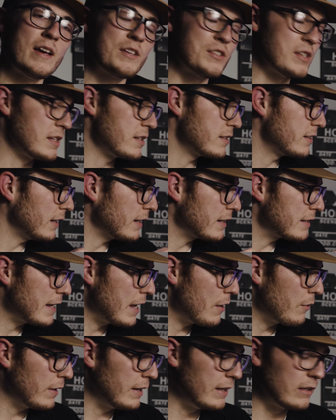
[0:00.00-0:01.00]
actually sticks
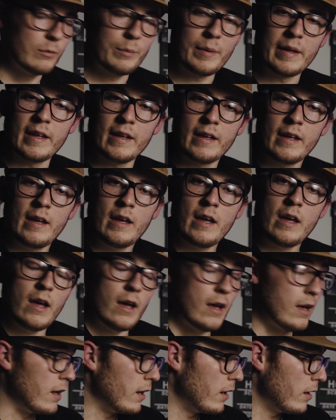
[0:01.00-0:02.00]
out a little bit
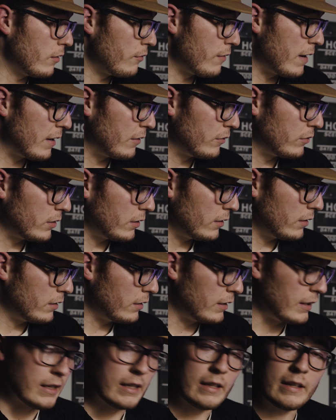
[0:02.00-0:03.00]
around
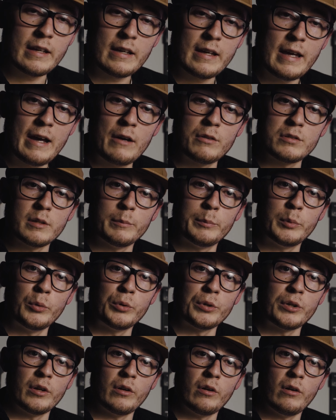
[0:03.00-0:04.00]
the outer
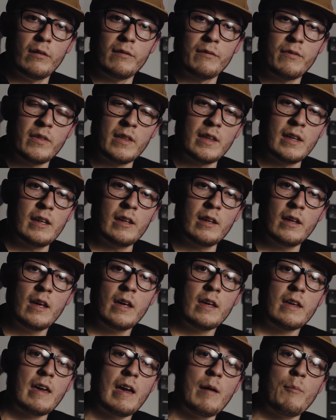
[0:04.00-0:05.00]
border of the
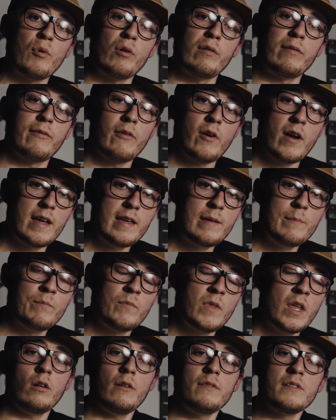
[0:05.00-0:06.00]
camera frame.
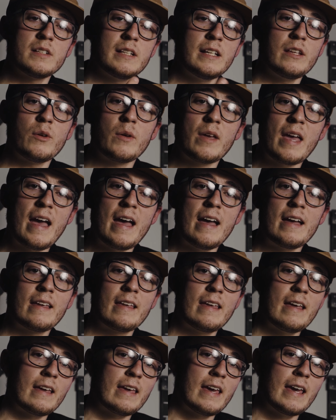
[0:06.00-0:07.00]
Obviously you can
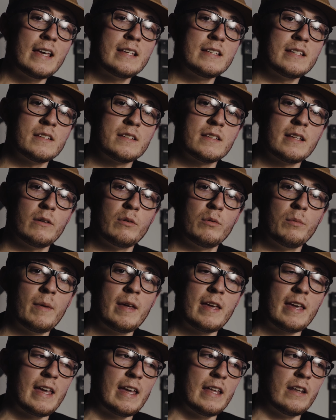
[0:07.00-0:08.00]
get cases that will
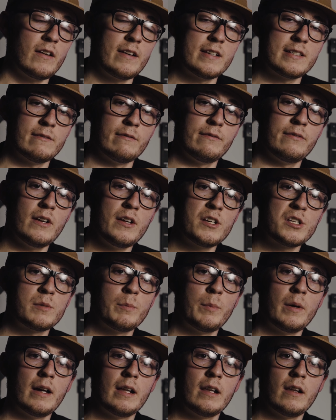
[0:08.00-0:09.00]
make it nice and flush,
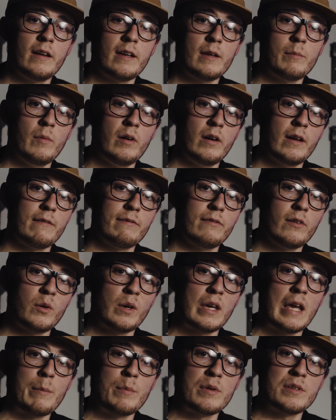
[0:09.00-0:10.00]
but I like my phone
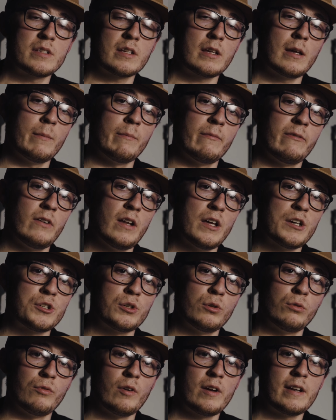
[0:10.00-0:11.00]
cameras to come
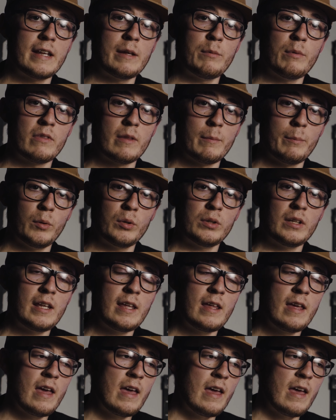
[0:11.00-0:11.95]
flush already with the body.